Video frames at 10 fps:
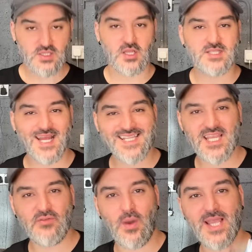So today's
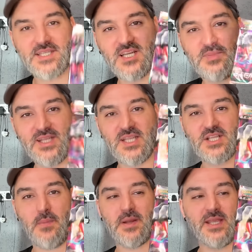giveaway is going to be the
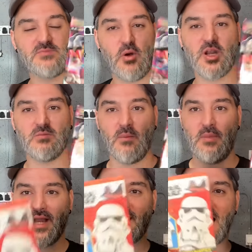Japanese Pokemon
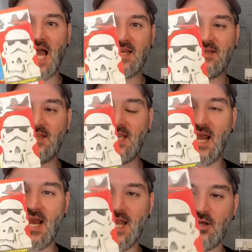packet and the
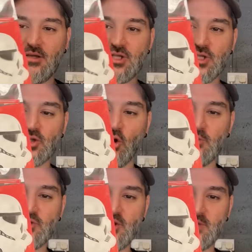Lego
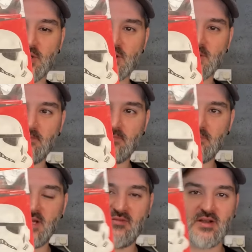Stormtroopers
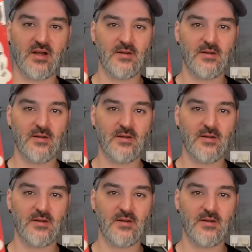minifigure.